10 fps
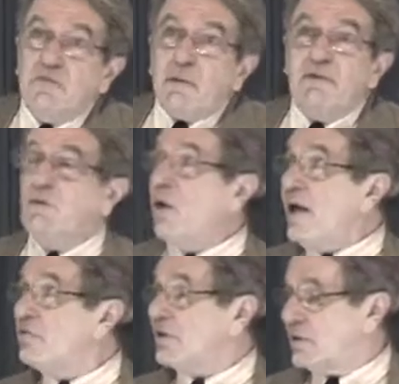there is no
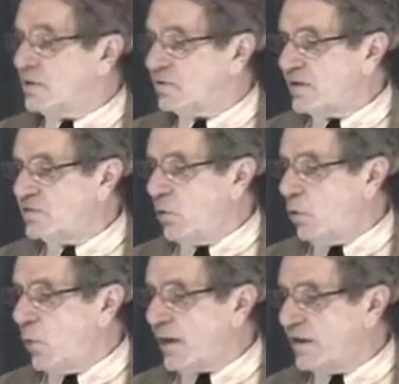evidence that the
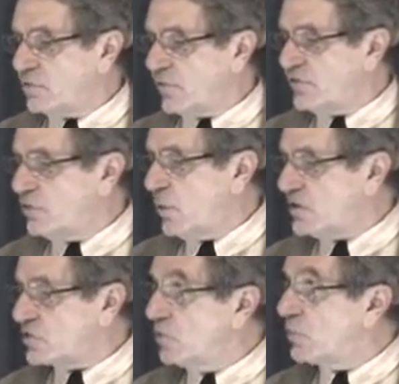awareness of a
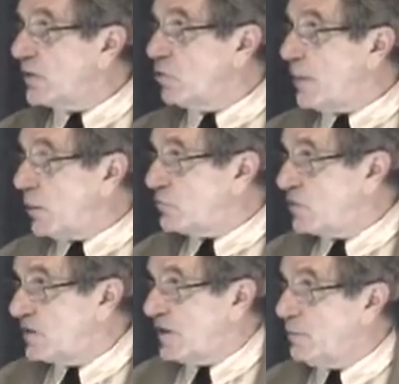situation brings about
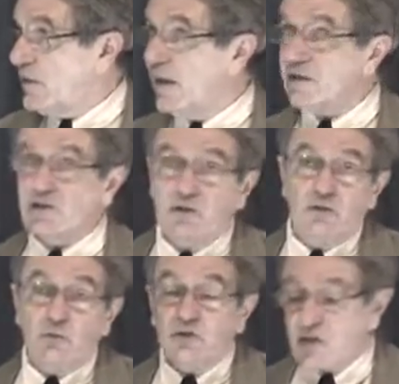the
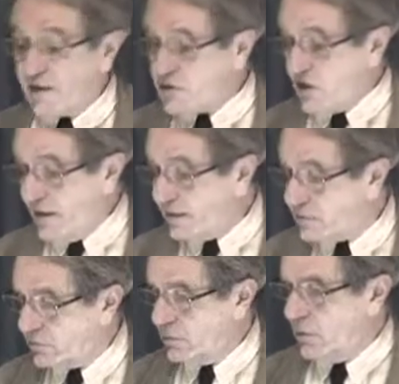determination to change
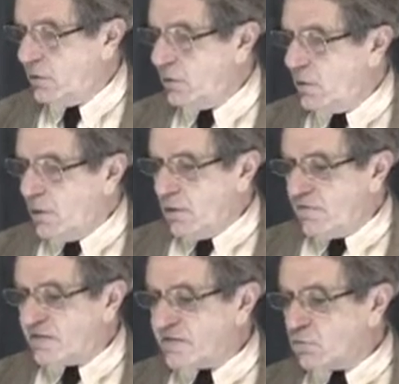it.
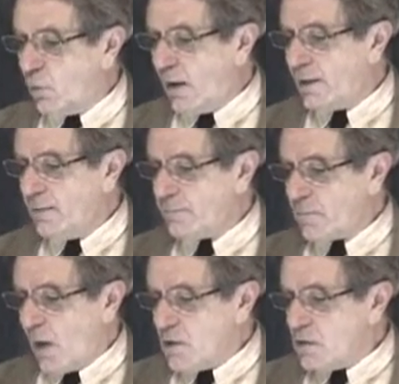This is why
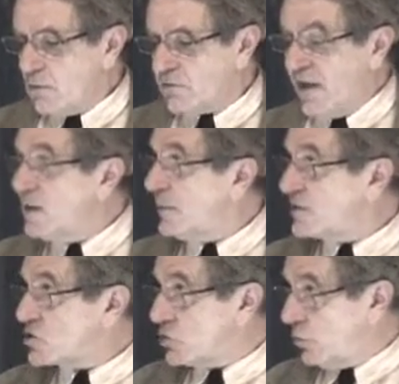the
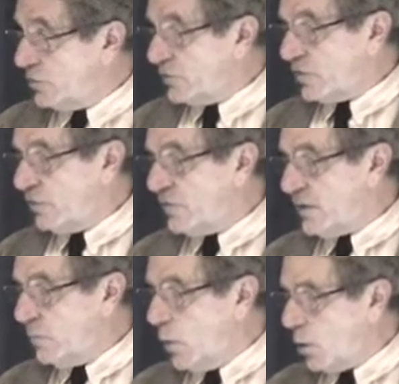image told
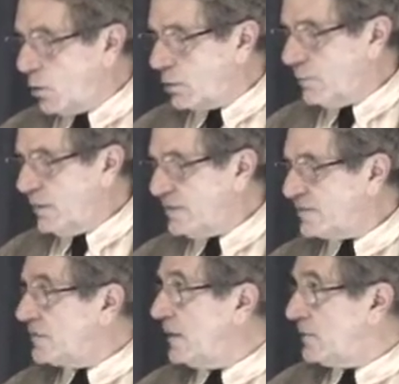something more.
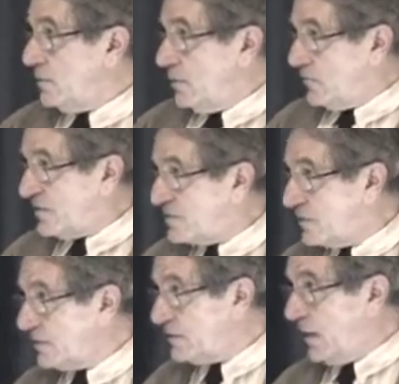It said,
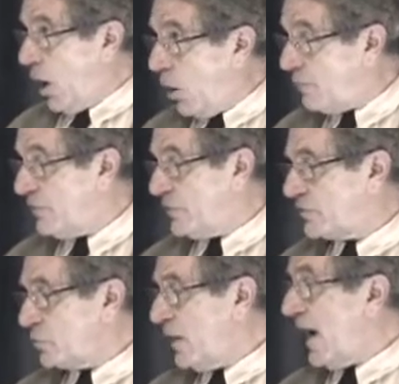This is the
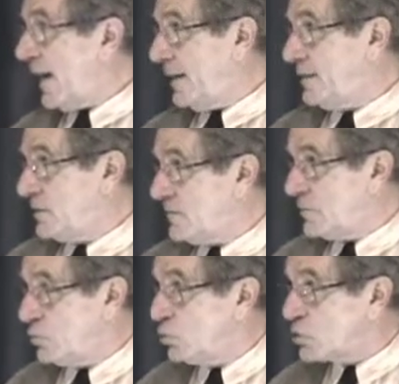obvious reality
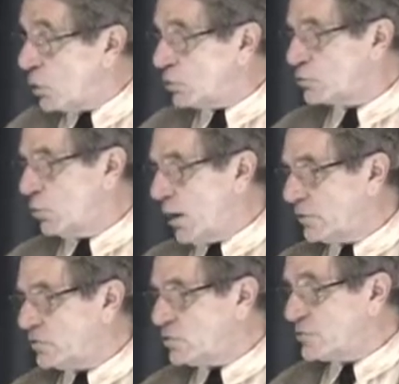that you don't
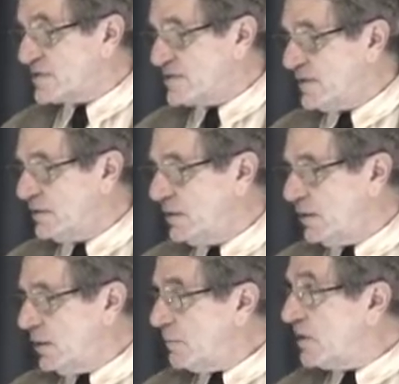want to see
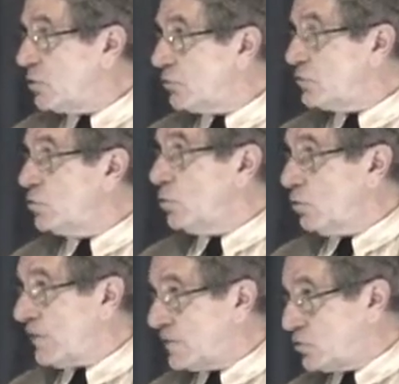because you
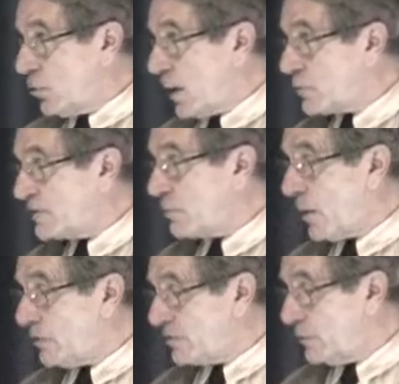know that you are
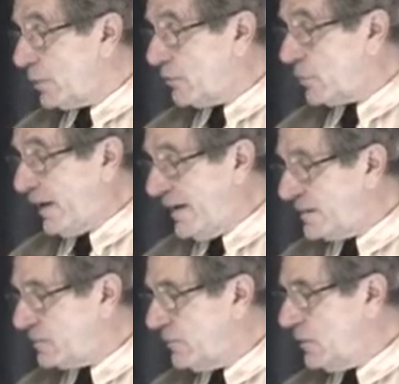responsible for
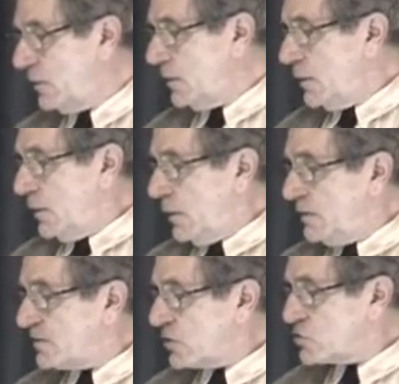it.
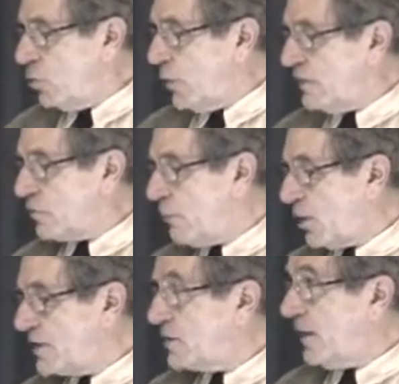In such a way, the
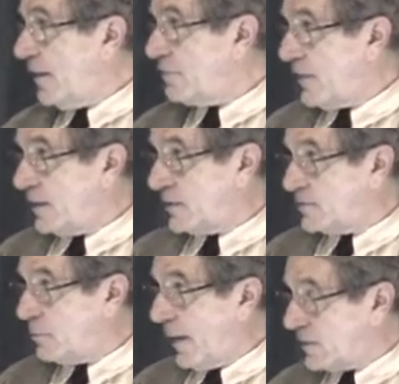political effect
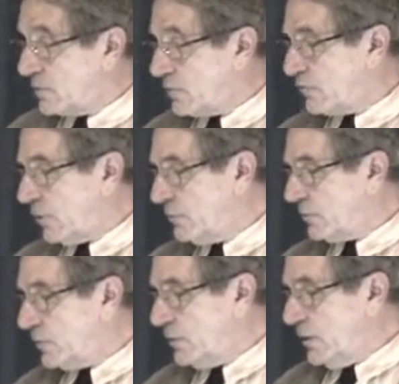expected from
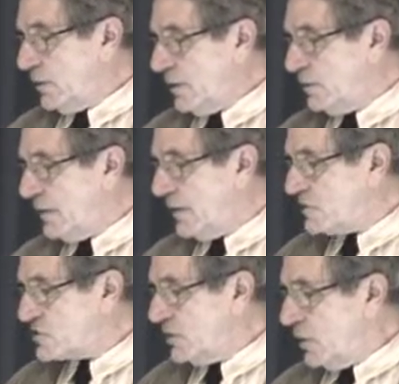the
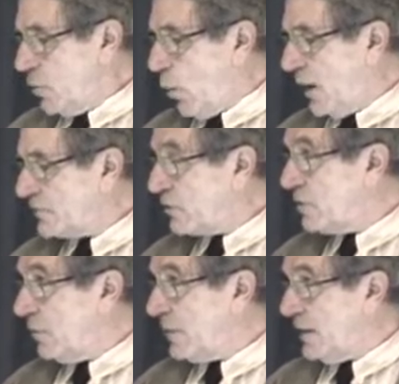image was a
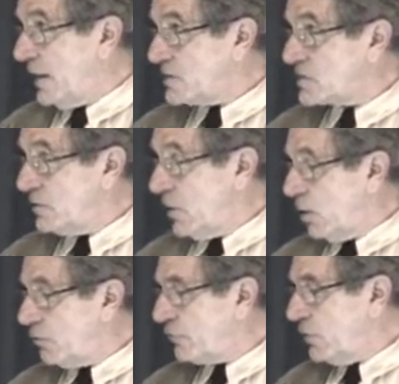combination
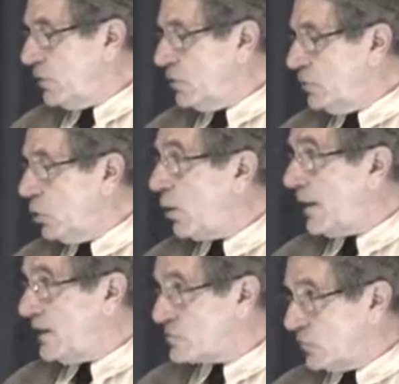of
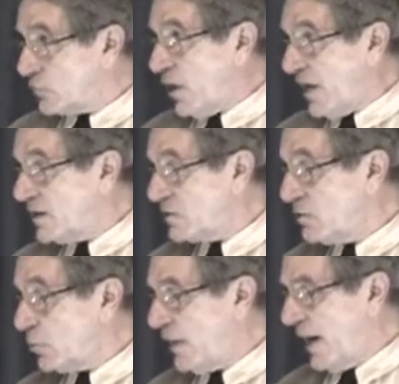knowledge of the
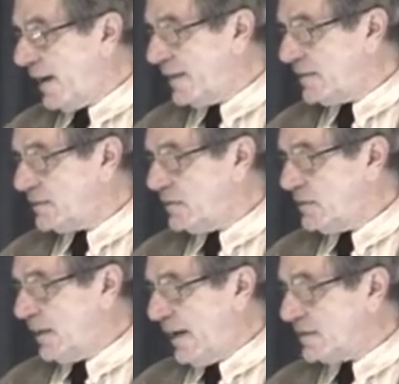hidden
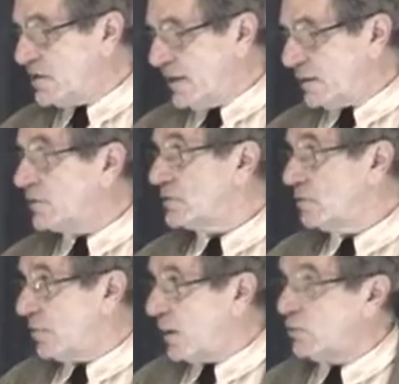reality and guilt
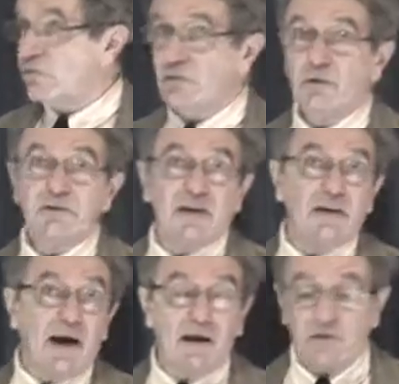about the
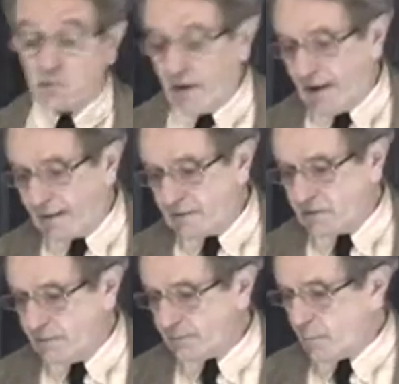denied
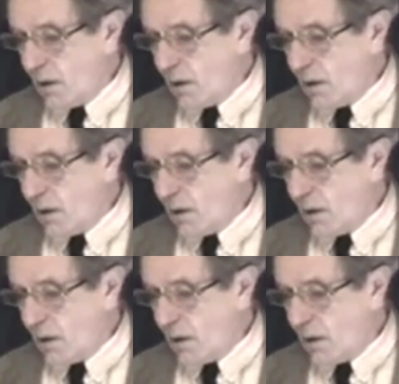reality.